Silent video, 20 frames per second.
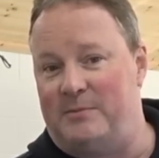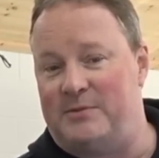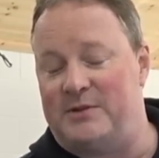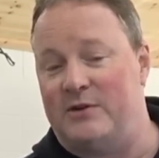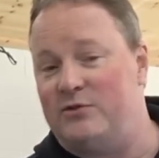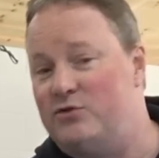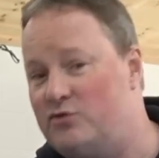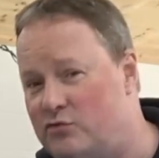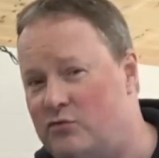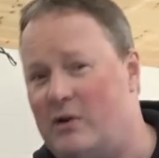
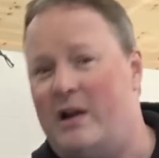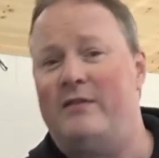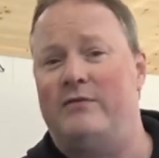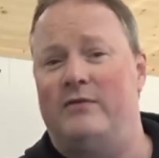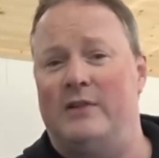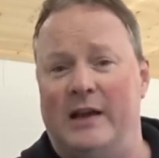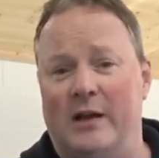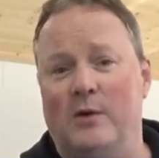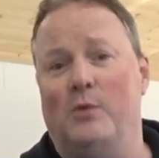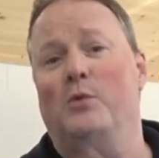So
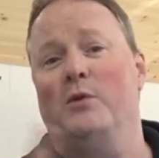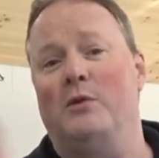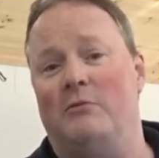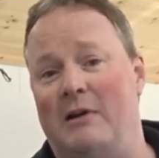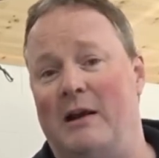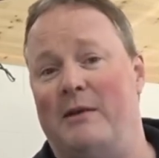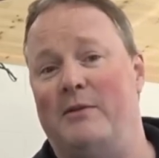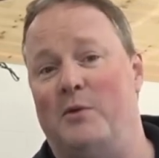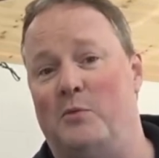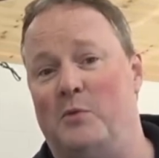traveling all
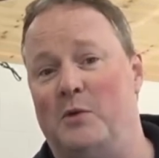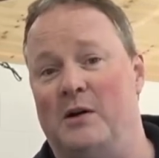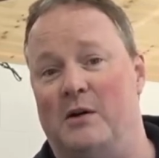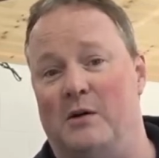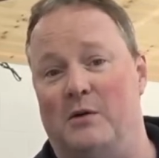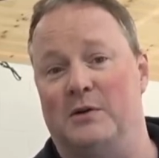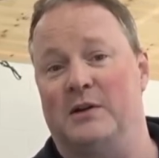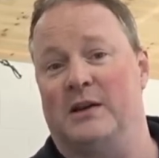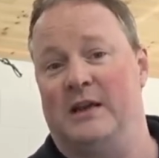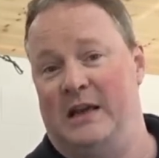around the
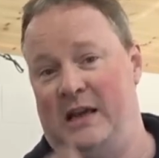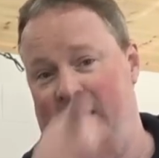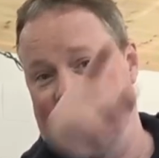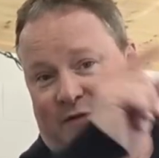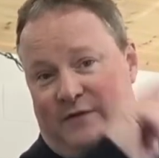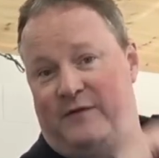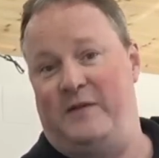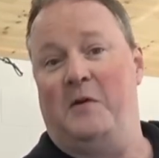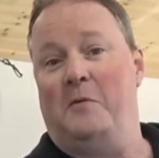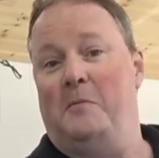world,
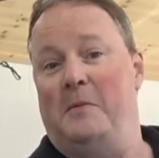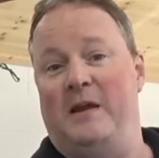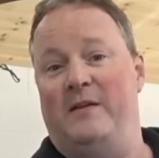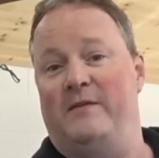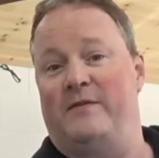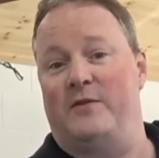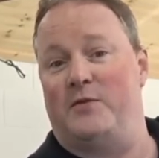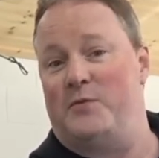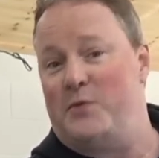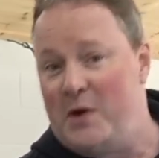filming
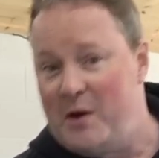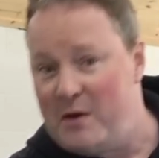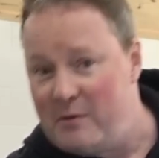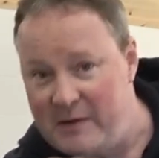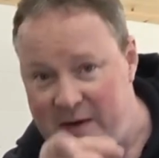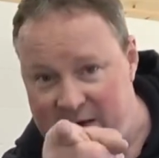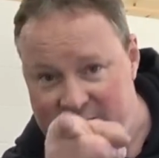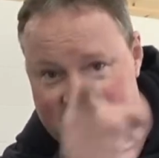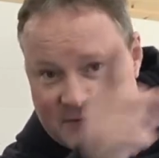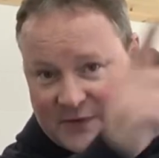
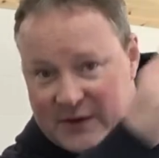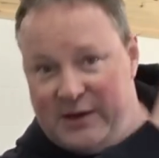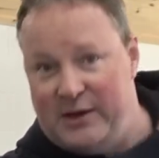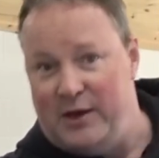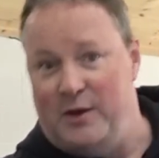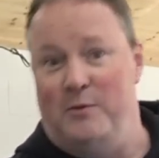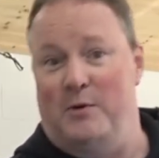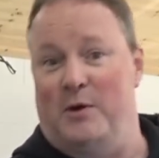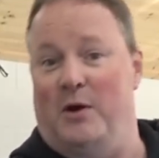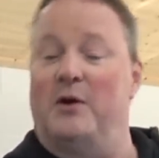Ferraris for
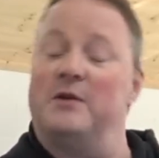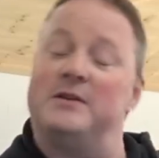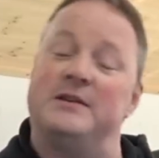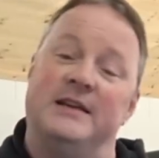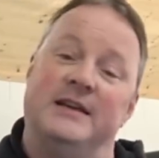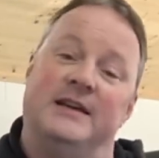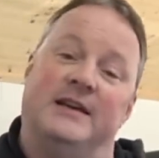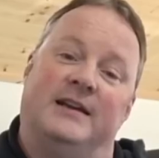you lot,